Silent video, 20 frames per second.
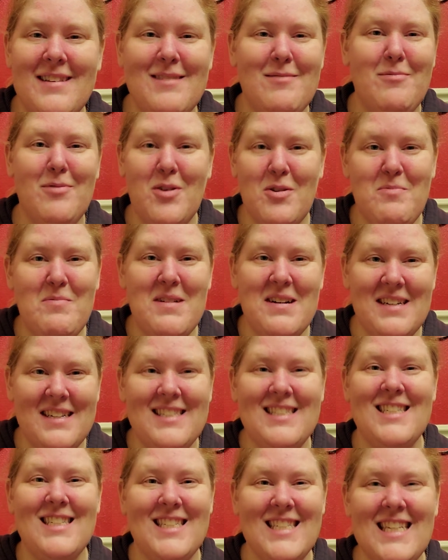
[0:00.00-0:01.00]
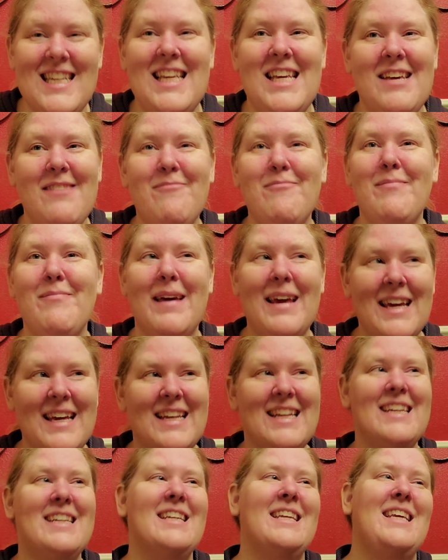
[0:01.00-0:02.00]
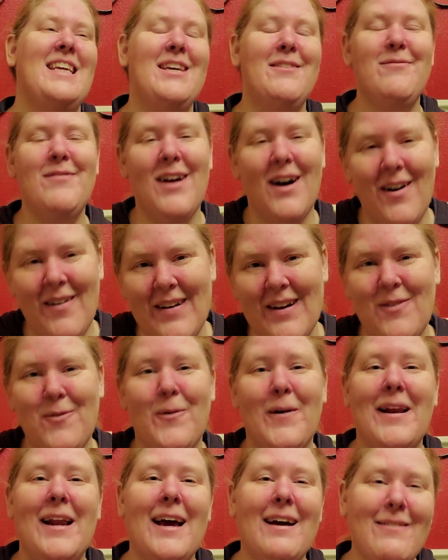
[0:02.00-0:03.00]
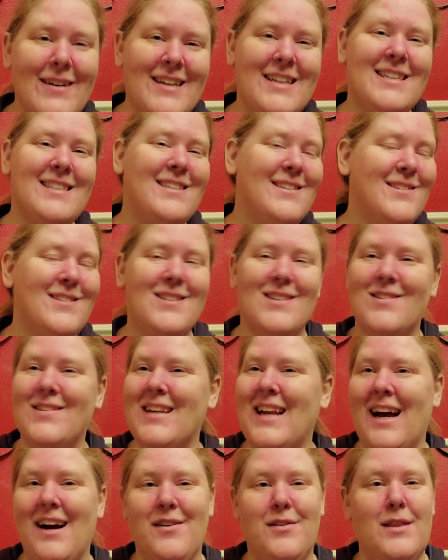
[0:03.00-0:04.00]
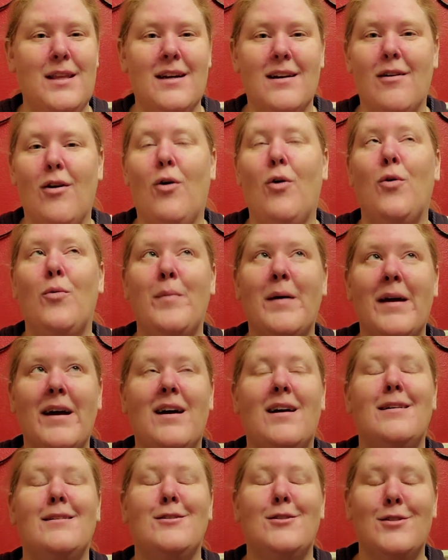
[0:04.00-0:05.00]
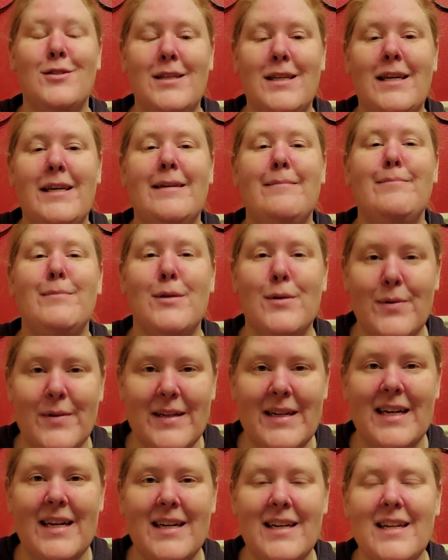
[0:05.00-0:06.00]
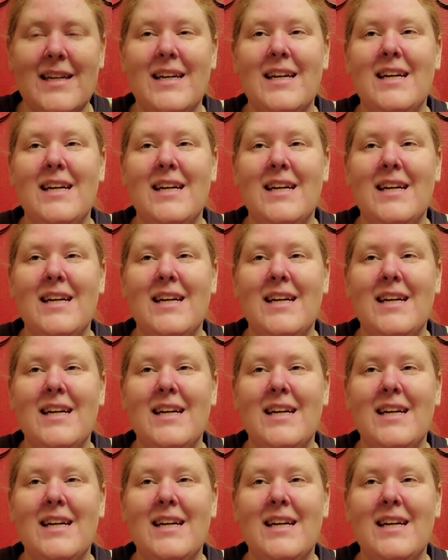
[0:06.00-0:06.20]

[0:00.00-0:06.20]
The important part is just keep making it, keep going. Whatever it is you're doing out there, oh my gosh, just keep doing it.